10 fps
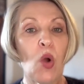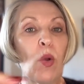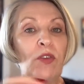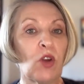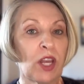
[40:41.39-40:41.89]

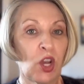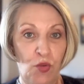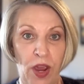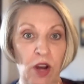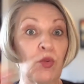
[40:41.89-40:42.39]
We've got
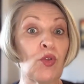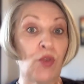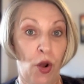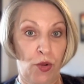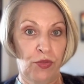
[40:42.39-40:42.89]
incredible
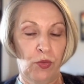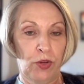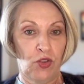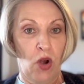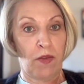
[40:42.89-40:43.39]
growth that we're
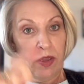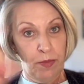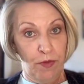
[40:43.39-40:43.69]
driving and